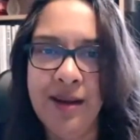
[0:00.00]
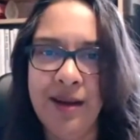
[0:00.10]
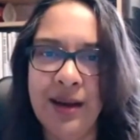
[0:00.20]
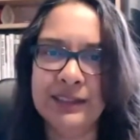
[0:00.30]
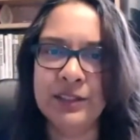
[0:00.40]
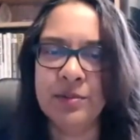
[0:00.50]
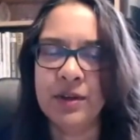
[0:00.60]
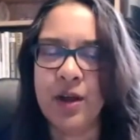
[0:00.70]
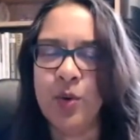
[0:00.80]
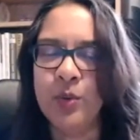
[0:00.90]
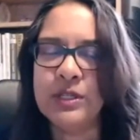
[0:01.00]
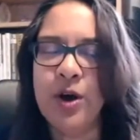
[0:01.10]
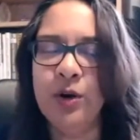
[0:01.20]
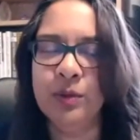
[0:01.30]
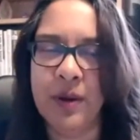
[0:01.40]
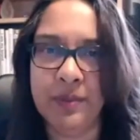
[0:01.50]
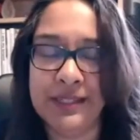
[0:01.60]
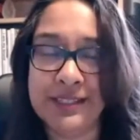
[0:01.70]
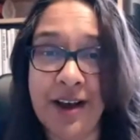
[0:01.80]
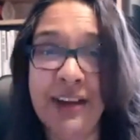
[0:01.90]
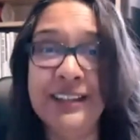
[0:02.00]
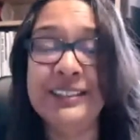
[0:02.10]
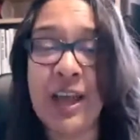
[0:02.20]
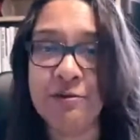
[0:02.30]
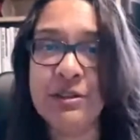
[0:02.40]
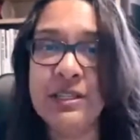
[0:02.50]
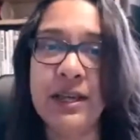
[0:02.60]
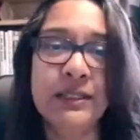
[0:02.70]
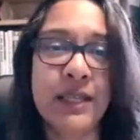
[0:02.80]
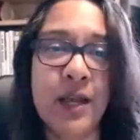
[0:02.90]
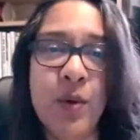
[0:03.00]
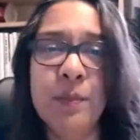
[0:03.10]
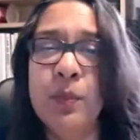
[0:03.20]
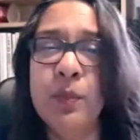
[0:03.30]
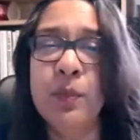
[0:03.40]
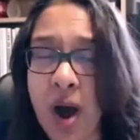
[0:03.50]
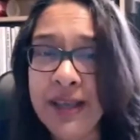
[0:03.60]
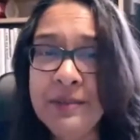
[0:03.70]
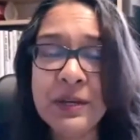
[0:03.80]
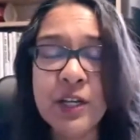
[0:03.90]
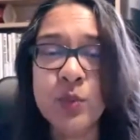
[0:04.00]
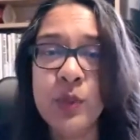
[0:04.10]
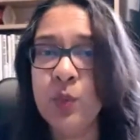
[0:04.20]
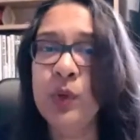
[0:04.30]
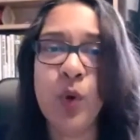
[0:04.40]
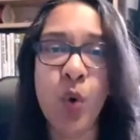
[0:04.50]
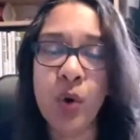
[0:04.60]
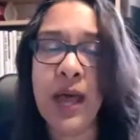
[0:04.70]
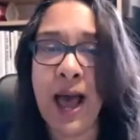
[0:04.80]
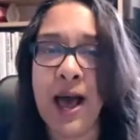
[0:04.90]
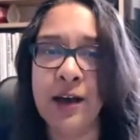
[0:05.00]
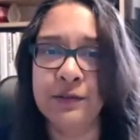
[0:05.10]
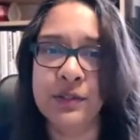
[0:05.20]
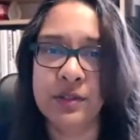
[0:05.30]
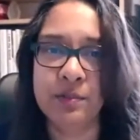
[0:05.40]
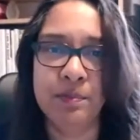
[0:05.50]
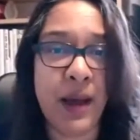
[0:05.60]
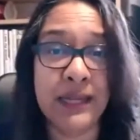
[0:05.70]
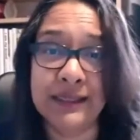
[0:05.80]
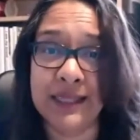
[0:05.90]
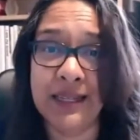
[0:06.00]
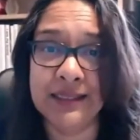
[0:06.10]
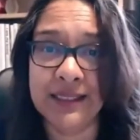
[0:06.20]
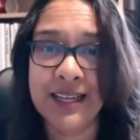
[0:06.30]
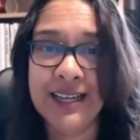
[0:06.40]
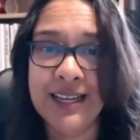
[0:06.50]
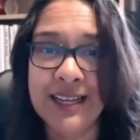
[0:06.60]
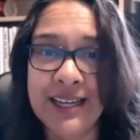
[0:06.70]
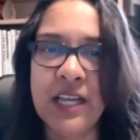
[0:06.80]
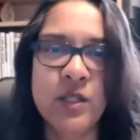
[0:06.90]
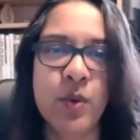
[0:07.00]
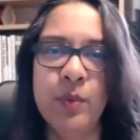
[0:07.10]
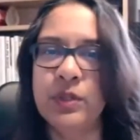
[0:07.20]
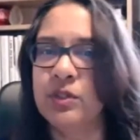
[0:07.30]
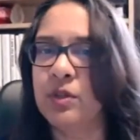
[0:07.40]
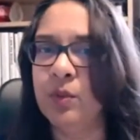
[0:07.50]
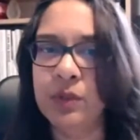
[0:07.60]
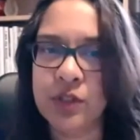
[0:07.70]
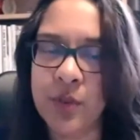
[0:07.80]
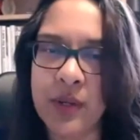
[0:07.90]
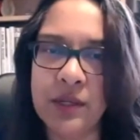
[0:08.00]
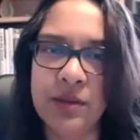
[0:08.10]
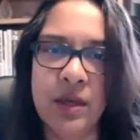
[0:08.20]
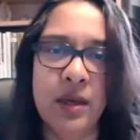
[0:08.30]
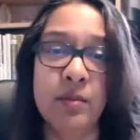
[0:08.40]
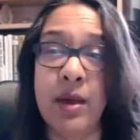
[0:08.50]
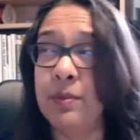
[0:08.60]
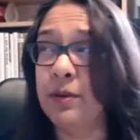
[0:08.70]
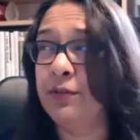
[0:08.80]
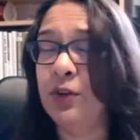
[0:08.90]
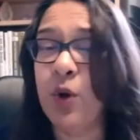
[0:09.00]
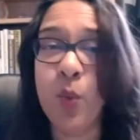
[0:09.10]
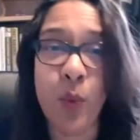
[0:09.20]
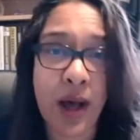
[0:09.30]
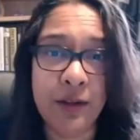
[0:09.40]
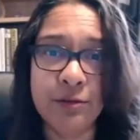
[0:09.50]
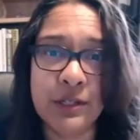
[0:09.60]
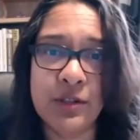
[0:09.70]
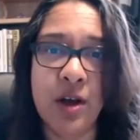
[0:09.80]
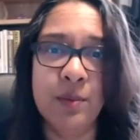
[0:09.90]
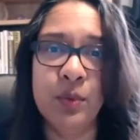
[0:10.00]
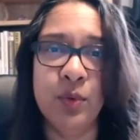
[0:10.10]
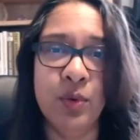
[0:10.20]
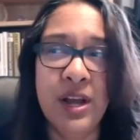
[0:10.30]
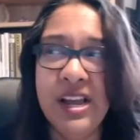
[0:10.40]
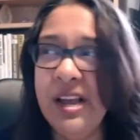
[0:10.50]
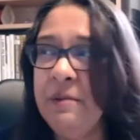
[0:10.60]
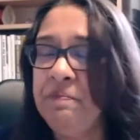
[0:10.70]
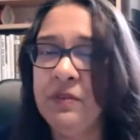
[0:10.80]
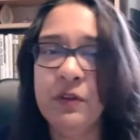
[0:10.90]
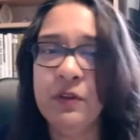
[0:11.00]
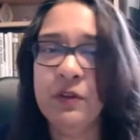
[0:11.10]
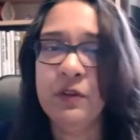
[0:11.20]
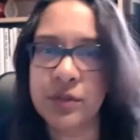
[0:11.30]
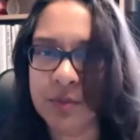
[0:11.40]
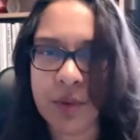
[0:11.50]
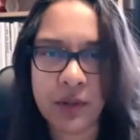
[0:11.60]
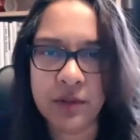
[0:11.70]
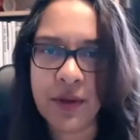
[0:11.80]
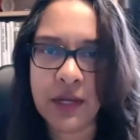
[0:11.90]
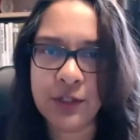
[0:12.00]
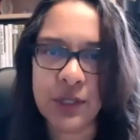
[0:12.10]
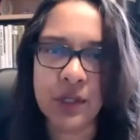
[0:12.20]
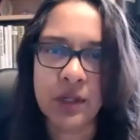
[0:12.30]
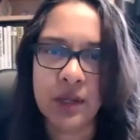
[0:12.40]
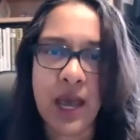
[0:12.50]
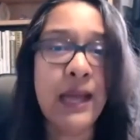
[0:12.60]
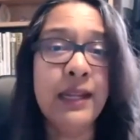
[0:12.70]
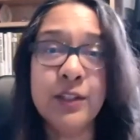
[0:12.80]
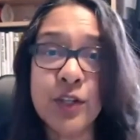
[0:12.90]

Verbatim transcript: and it's something I always hold by my side. It's every day is day one. Why? Because we will all have bad days, days when we just don't want to do anything. Maybe if you're not well, for example, or you just lost all motivation, and it's